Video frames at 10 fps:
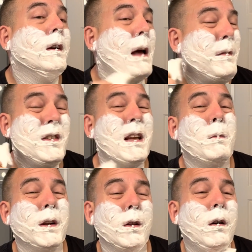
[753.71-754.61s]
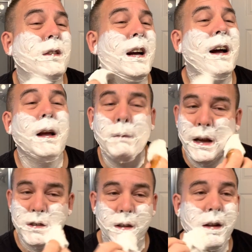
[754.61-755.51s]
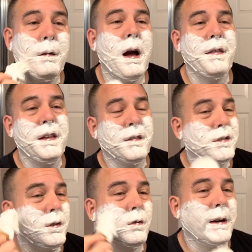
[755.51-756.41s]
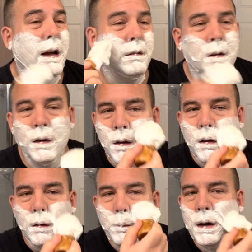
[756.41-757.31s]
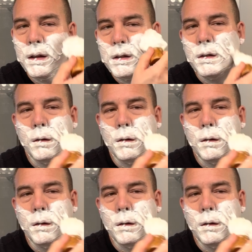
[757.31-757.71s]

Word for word: Haven't used that one in a long time, actually. I think they're still around, but